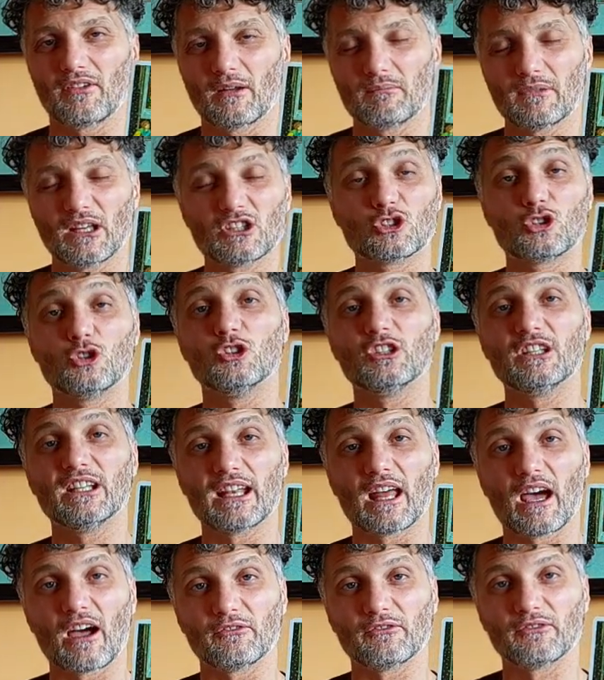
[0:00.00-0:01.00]
I'm not good
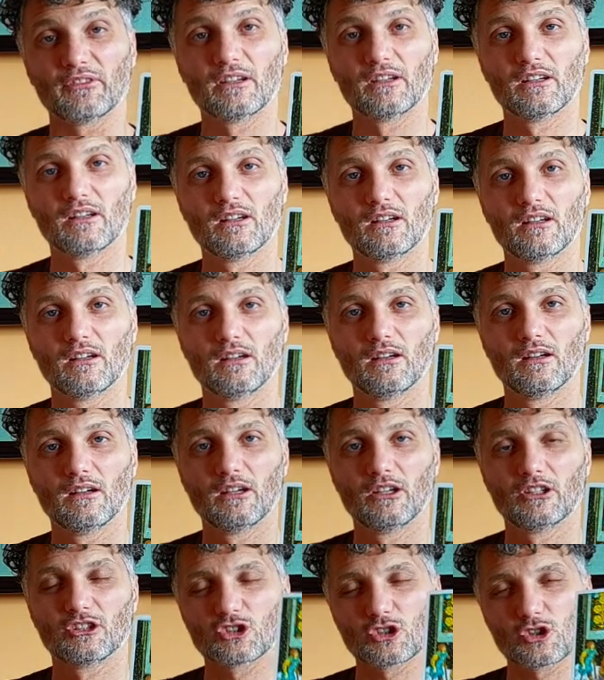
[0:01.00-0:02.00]
enough
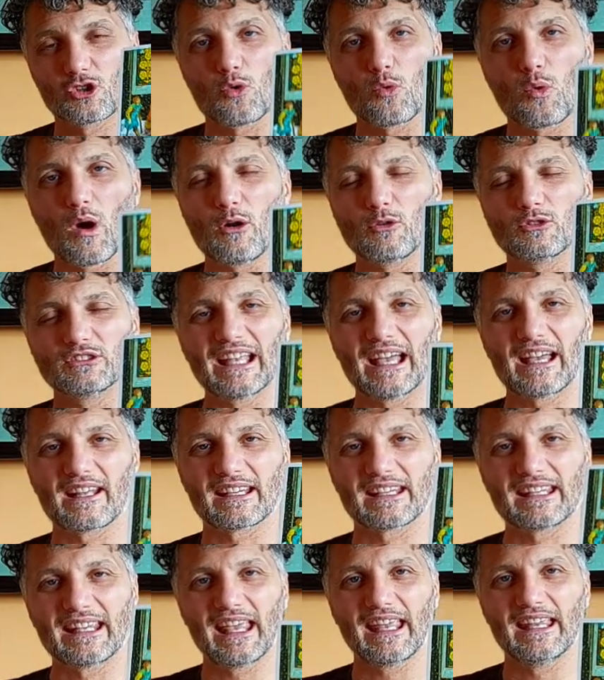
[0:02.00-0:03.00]
to go out there
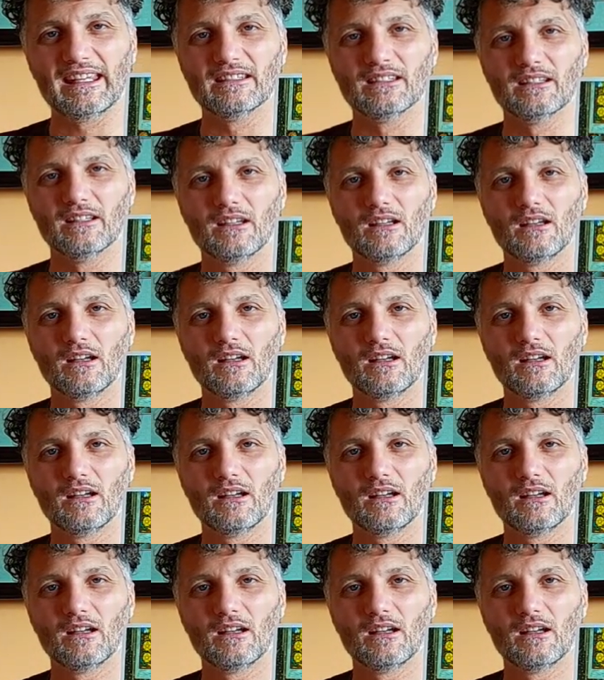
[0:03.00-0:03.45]
again.